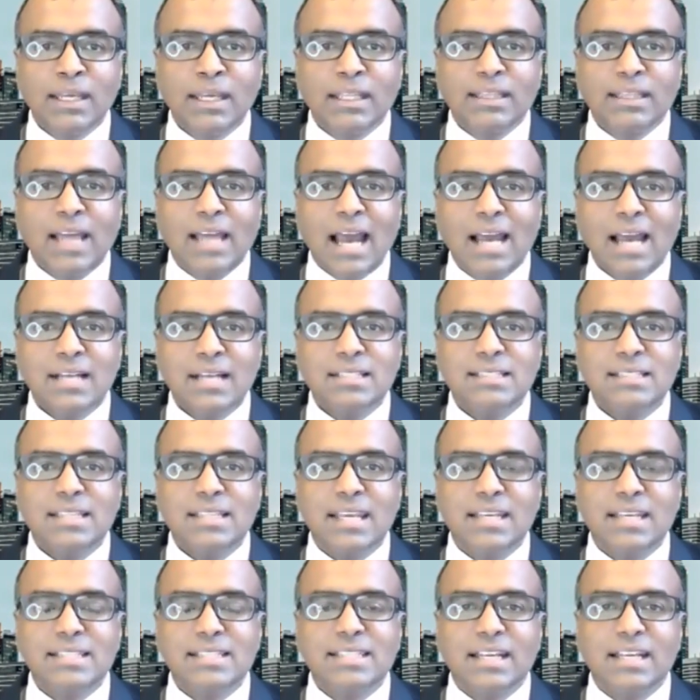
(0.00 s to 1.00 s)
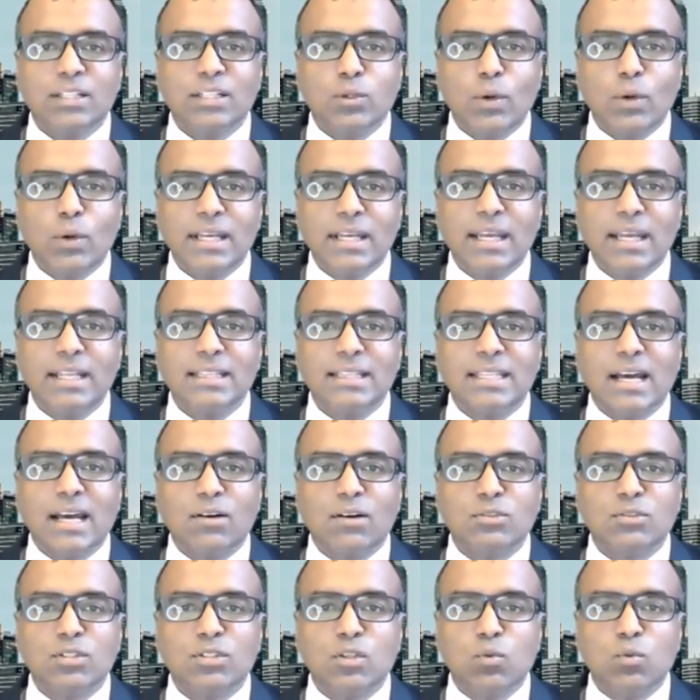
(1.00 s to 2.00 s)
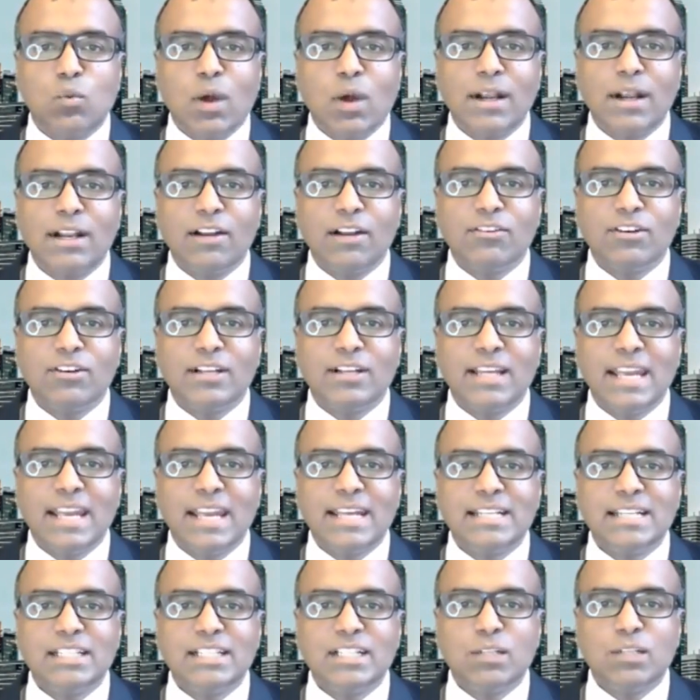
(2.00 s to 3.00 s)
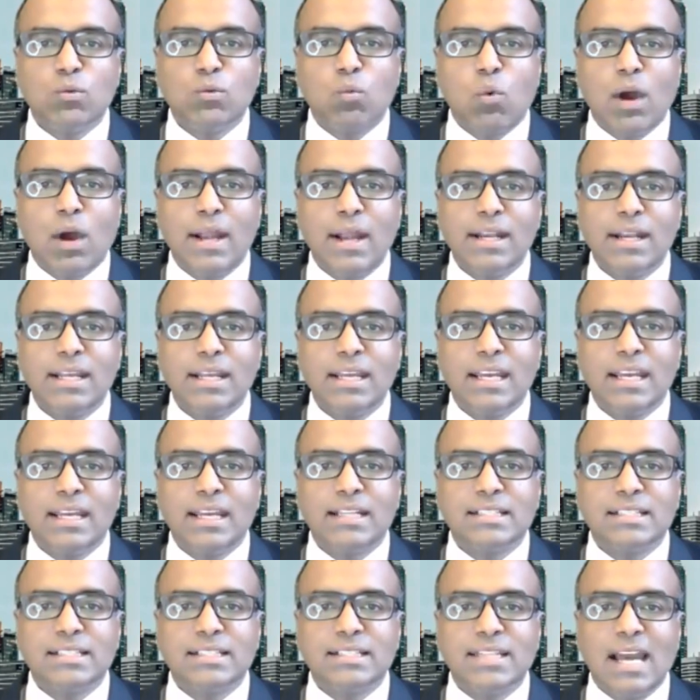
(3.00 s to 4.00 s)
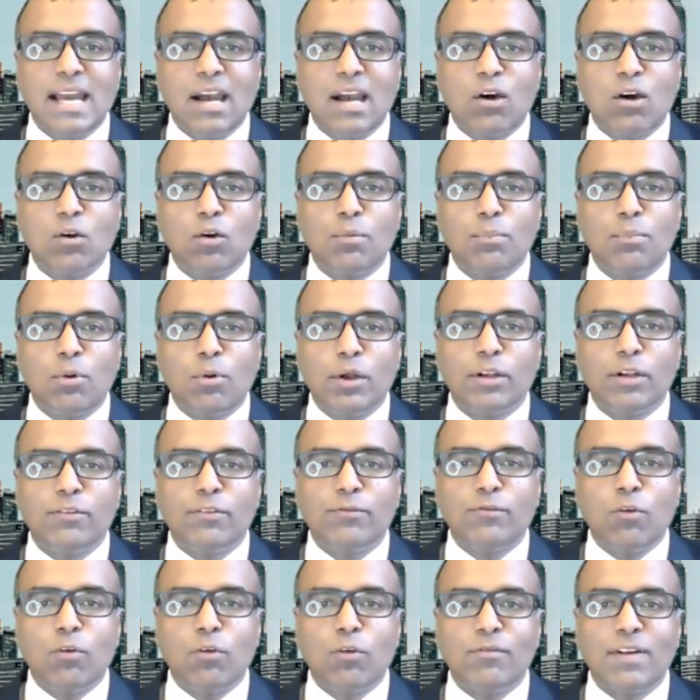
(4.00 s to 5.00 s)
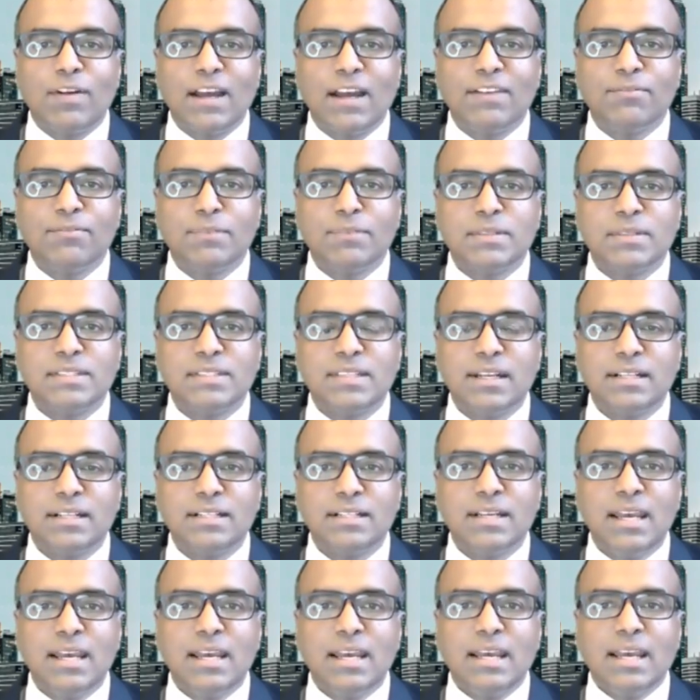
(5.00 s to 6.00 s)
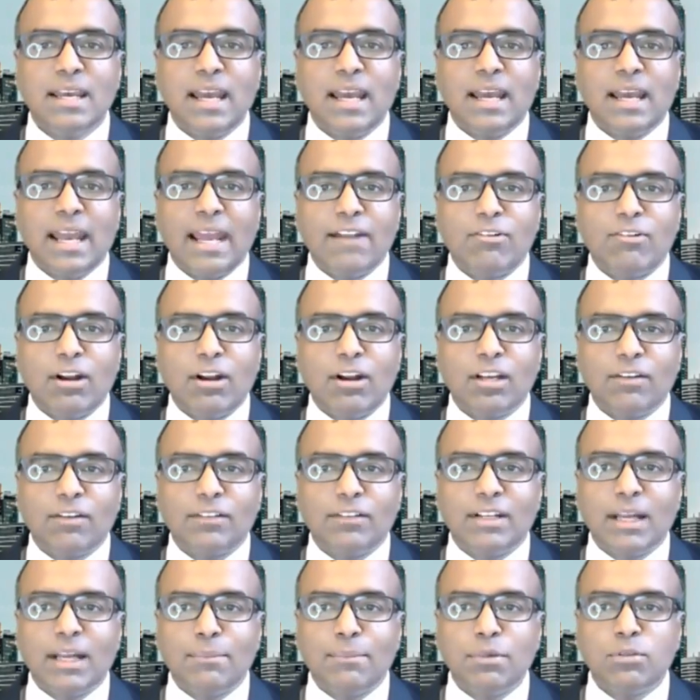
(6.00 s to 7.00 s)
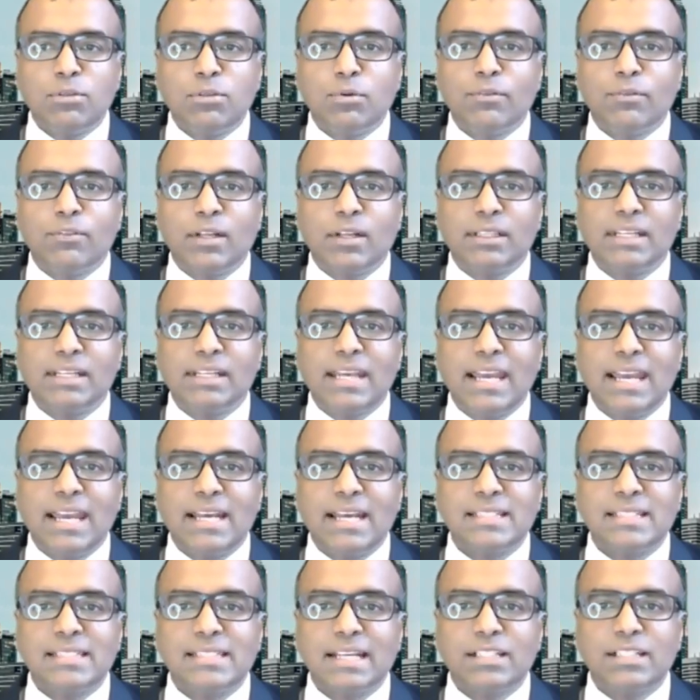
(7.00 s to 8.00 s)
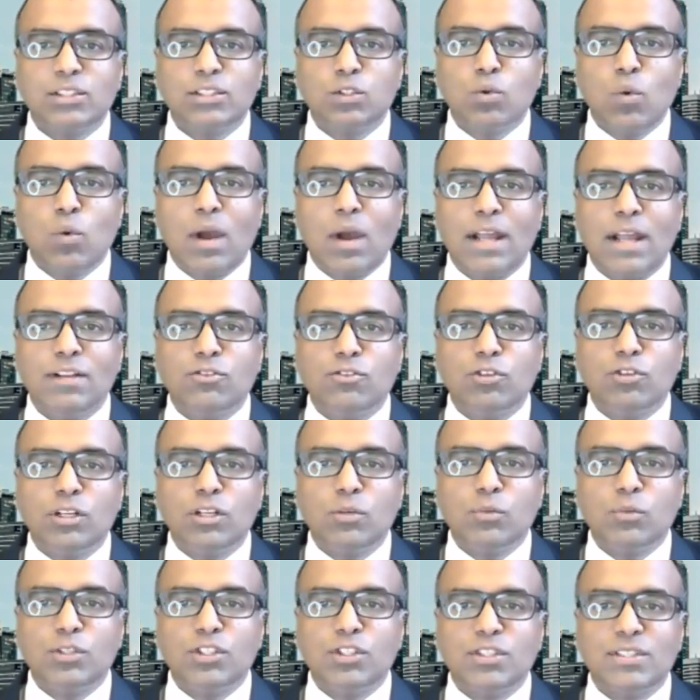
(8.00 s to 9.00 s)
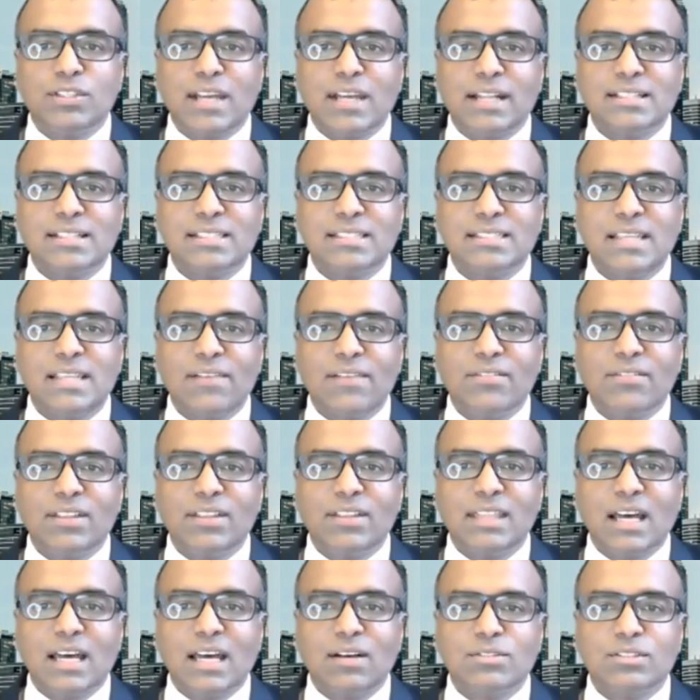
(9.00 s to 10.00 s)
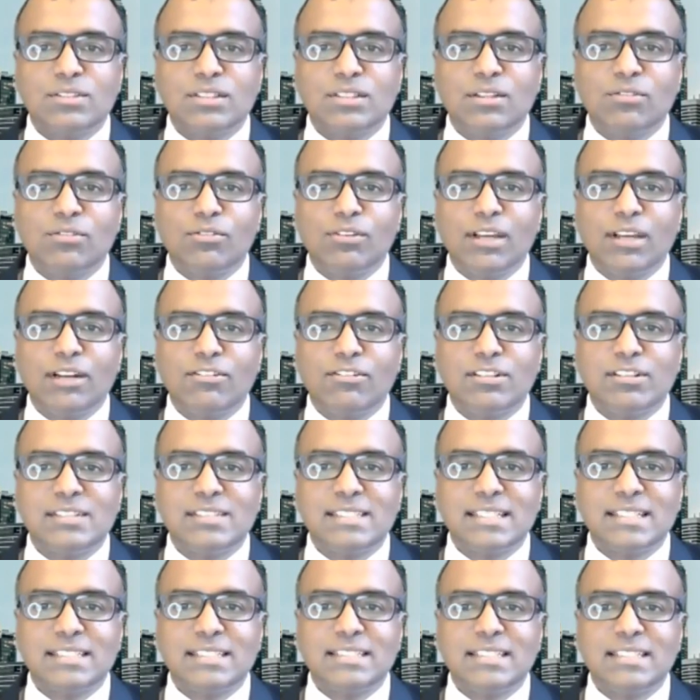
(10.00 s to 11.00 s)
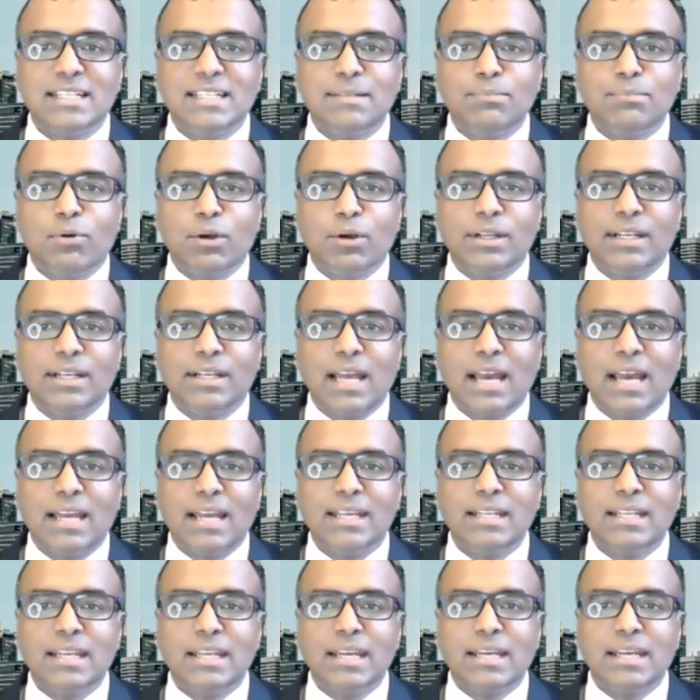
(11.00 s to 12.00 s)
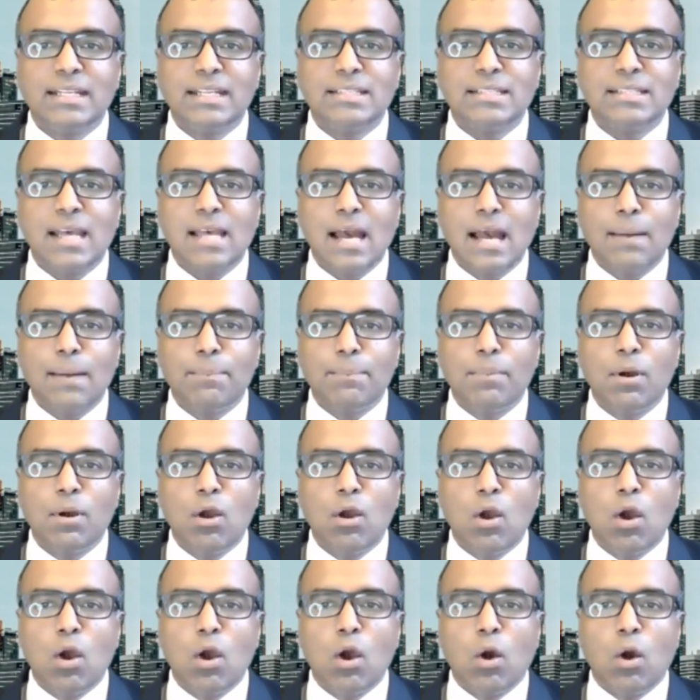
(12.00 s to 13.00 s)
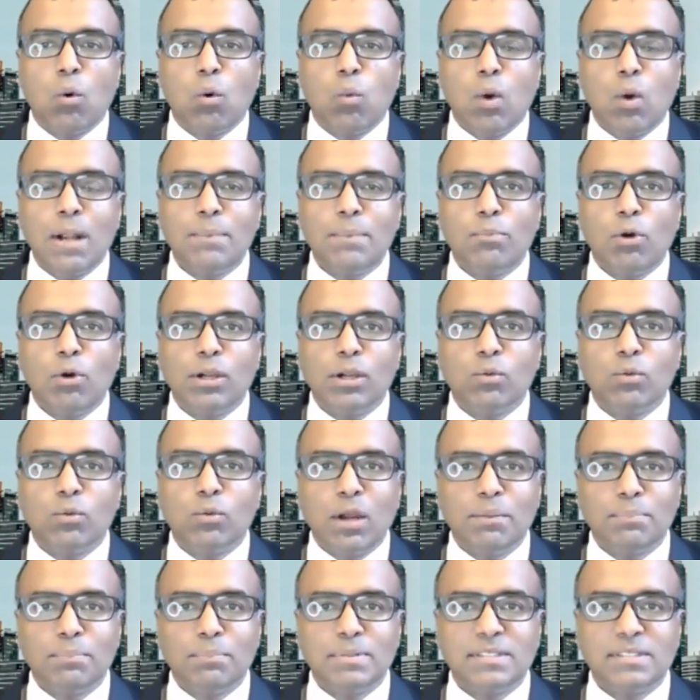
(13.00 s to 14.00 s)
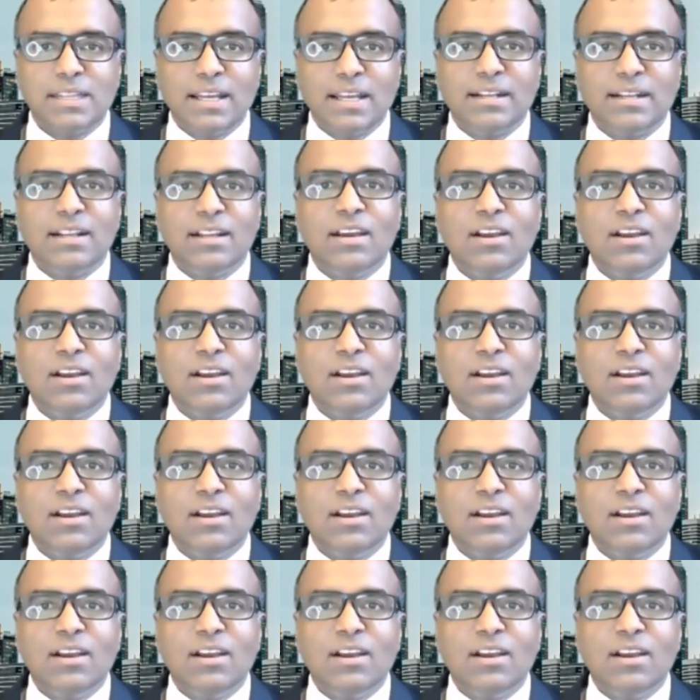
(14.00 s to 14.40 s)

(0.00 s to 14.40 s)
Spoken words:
The Hang Seng is at 28,181. It's down 0.45%. And rounding off the numbers, we've got the ASX 200, which is at 7,316.9. It's up 1.1%.